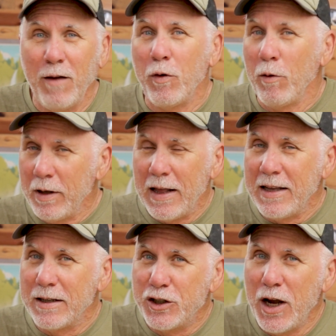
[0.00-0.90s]
if you really
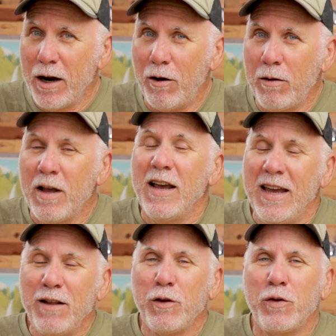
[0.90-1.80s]
like the channel,
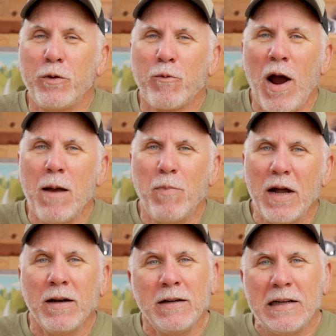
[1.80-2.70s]
hit the subscribe
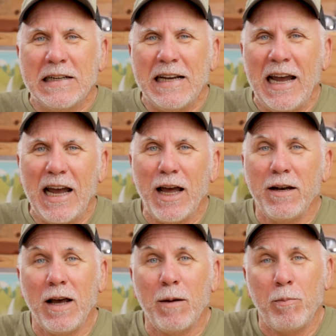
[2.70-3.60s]
button
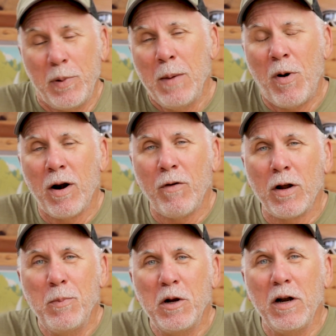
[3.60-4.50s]
and be a part of our
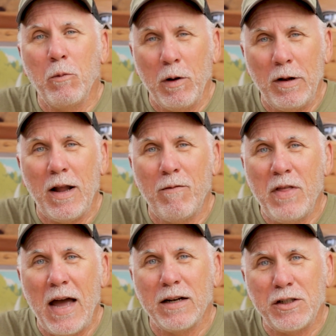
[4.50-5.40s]
community. We'd love
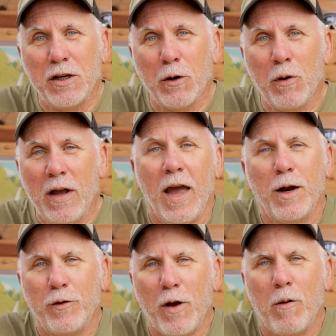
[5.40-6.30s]
that too.
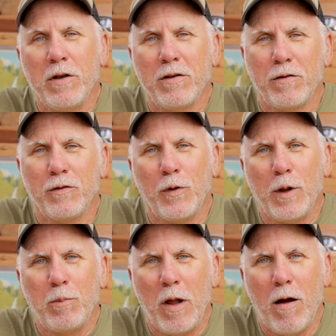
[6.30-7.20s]
And as always, this is
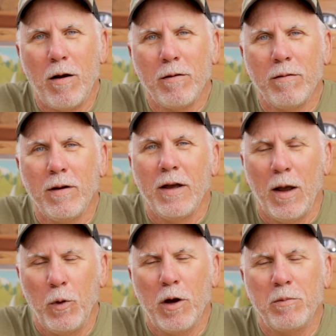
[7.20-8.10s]
Philip Long,
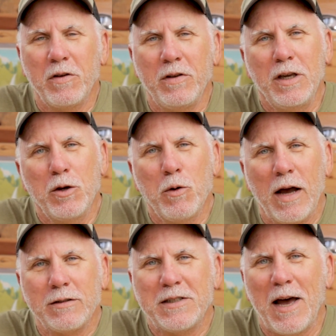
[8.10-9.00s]
and we hope to see you
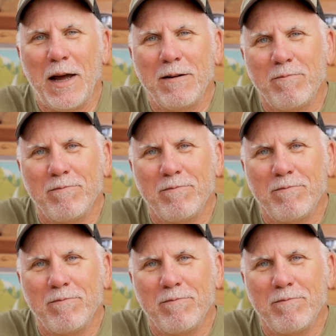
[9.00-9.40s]
outside.